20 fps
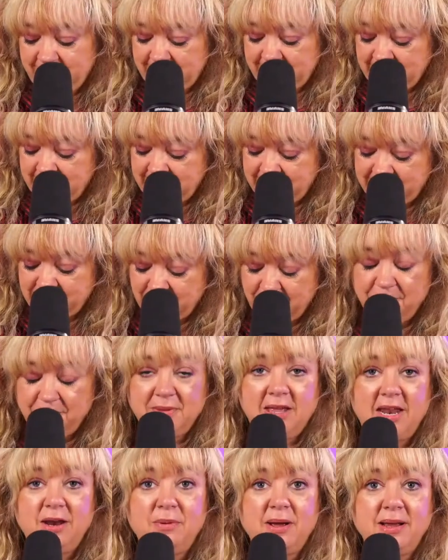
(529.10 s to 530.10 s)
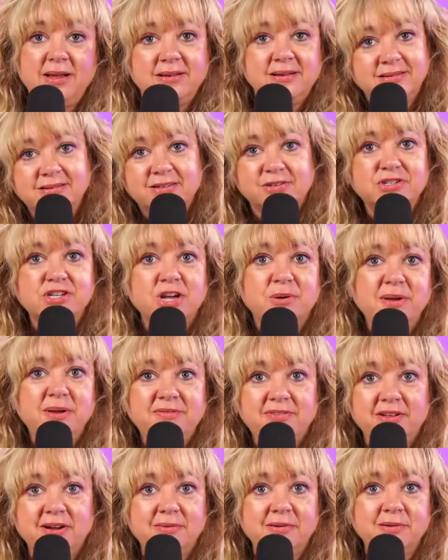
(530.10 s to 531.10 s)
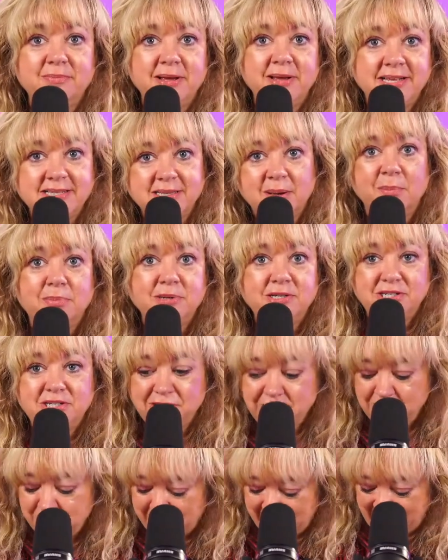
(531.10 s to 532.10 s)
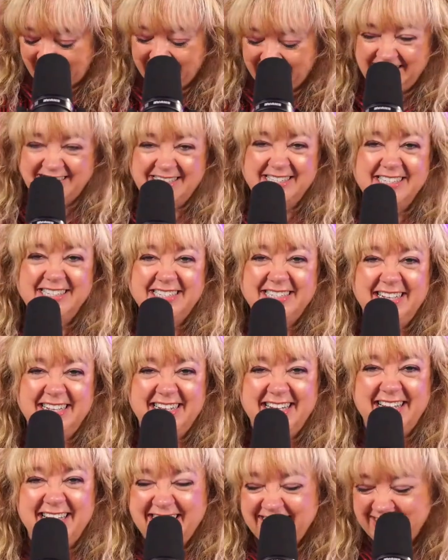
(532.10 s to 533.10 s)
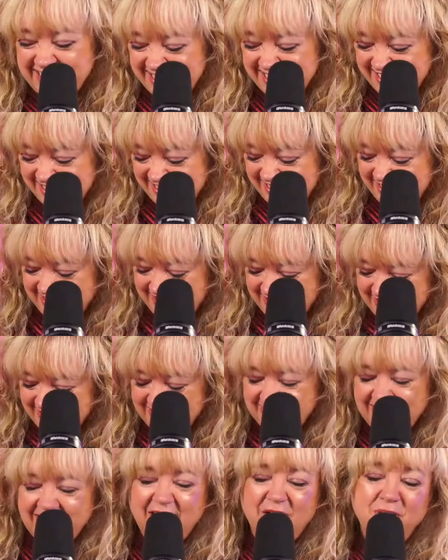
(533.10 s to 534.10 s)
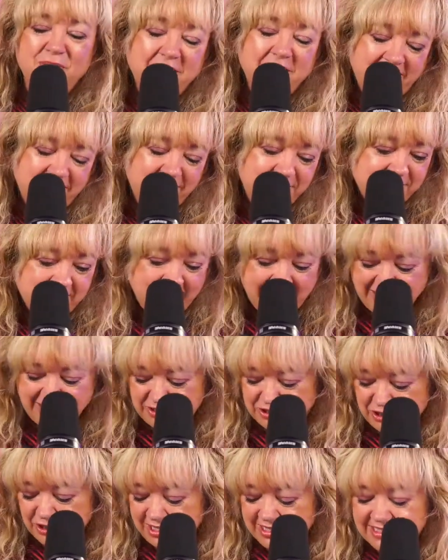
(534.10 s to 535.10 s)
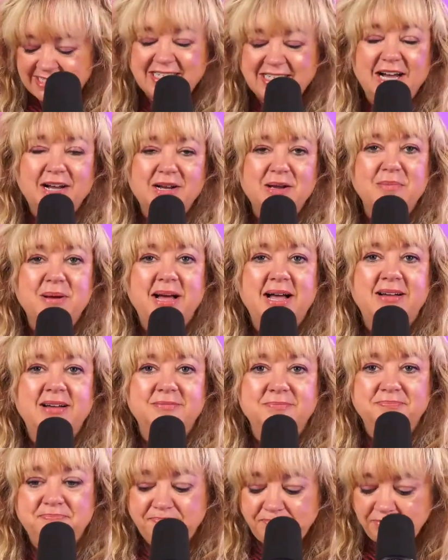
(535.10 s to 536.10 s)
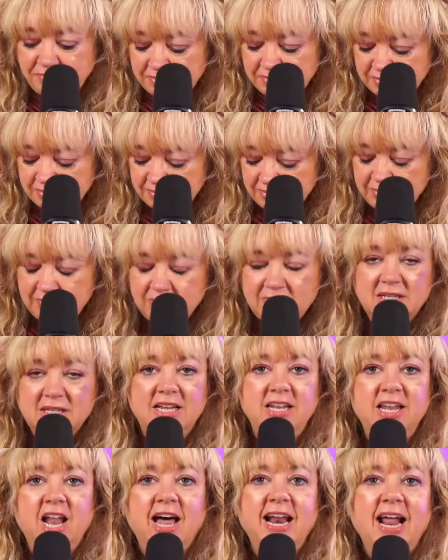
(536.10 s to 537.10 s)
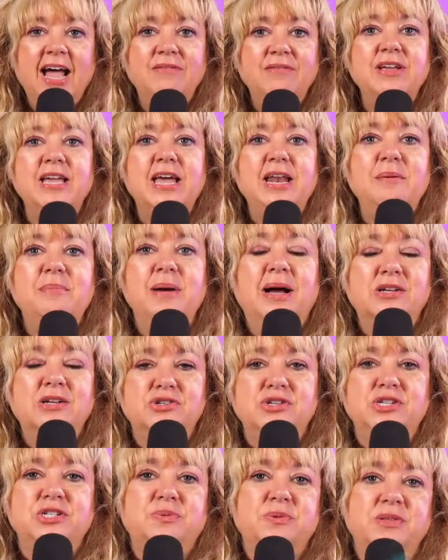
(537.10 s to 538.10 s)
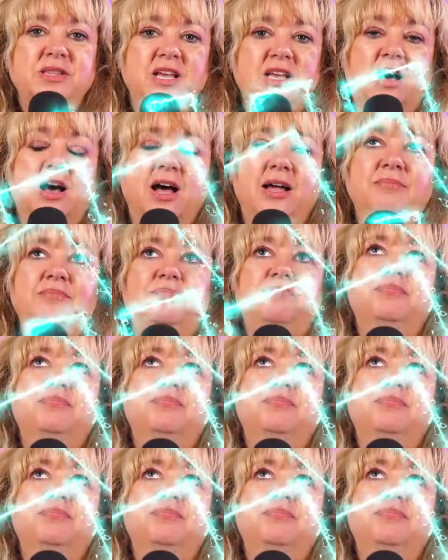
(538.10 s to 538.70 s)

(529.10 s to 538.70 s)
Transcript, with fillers: So anyway, don't y'all be flirting with me because I'll put you in your place. okay, okay. So let's talk about not having any boundaries with God.